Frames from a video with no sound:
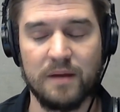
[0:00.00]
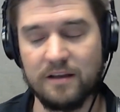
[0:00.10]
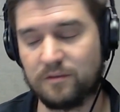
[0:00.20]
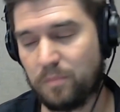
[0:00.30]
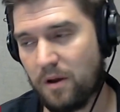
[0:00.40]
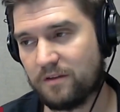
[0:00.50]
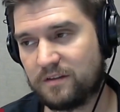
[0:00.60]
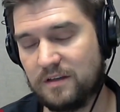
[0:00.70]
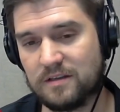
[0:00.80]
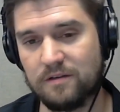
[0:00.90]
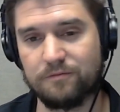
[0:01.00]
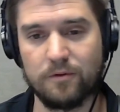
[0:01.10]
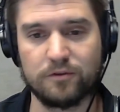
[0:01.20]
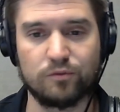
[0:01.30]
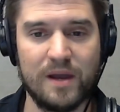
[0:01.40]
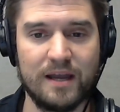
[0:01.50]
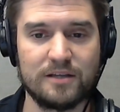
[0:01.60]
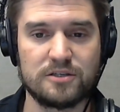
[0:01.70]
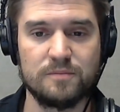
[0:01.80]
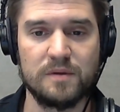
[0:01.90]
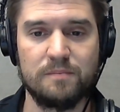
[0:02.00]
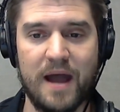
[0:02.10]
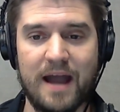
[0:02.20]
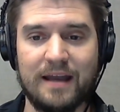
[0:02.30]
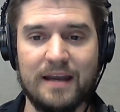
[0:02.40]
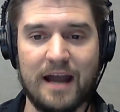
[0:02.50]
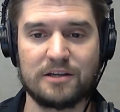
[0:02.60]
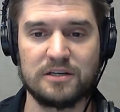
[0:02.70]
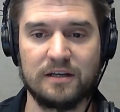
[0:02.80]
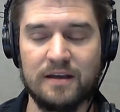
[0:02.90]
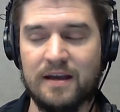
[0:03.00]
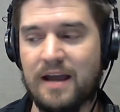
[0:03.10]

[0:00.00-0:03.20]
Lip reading: Baseball season in full swing. It should be back in action